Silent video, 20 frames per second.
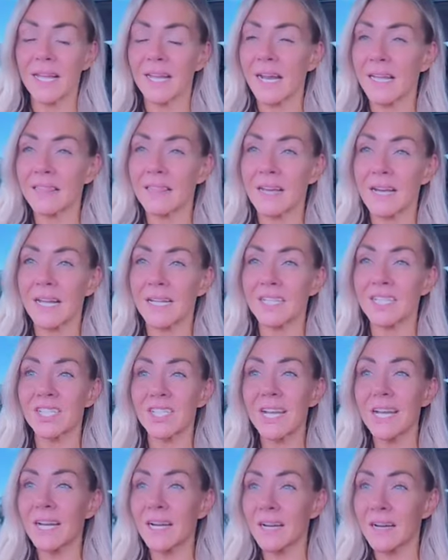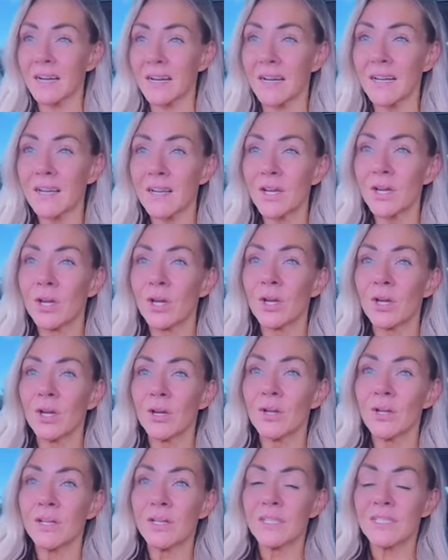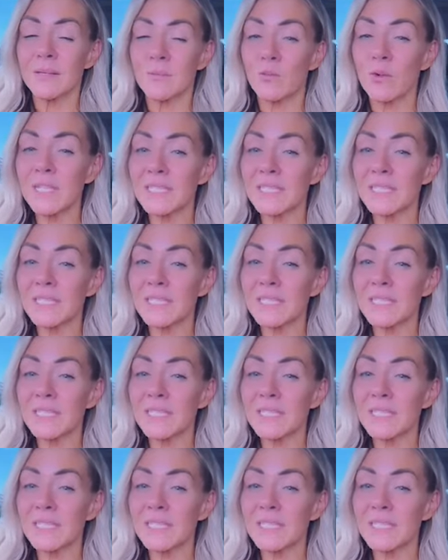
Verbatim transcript: And I thought I'd share some